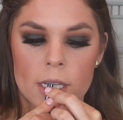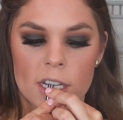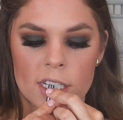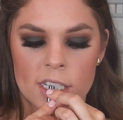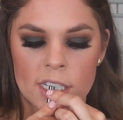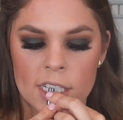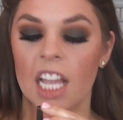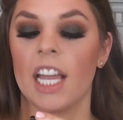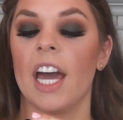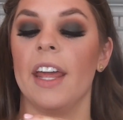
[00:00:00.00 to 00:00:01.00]
this.
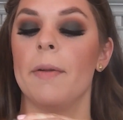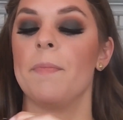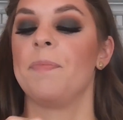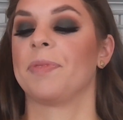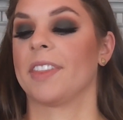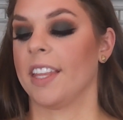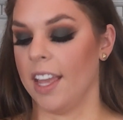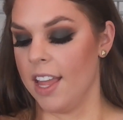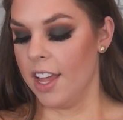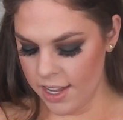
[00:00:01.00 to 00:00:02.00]
Got it.
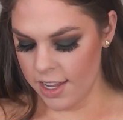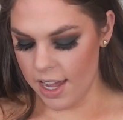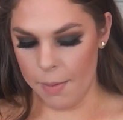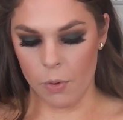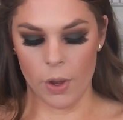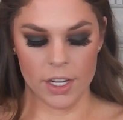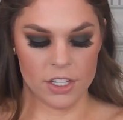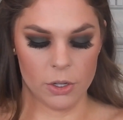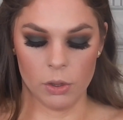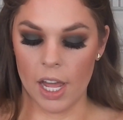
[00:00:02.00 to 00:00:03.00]
I'm going
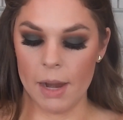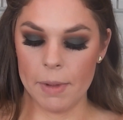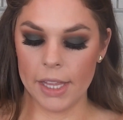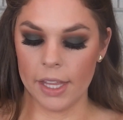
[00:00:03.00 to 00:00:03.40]
to line my